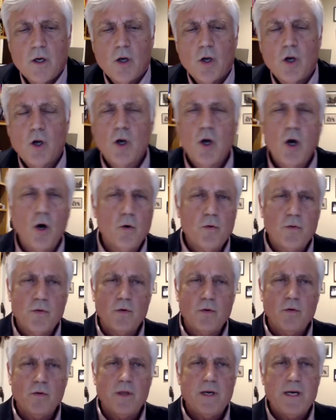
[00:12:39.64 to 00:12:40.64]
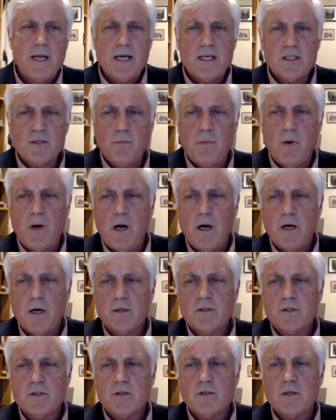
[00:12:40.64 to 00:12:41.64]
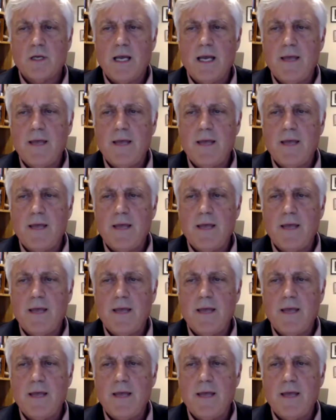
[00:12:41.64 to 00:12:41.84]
go through the next parts,